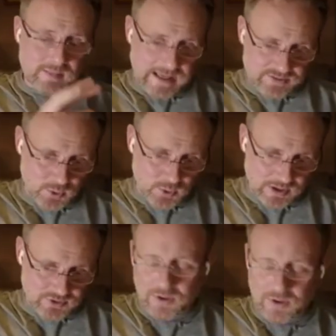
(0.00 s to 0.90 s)
That's cool
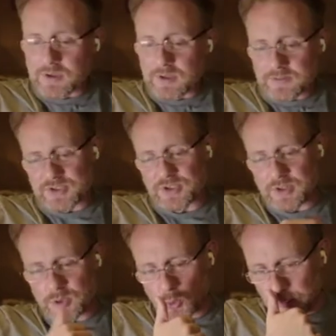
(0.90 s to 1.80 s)
on its own. There's
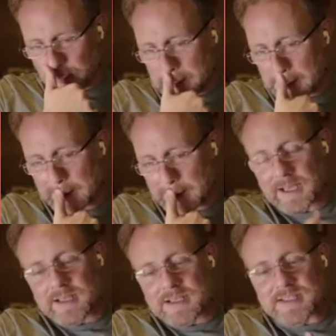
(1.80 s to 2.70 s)
another cool thing here.
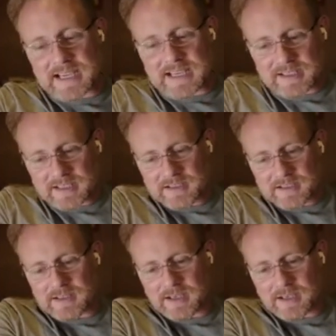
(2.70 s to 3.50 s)
Data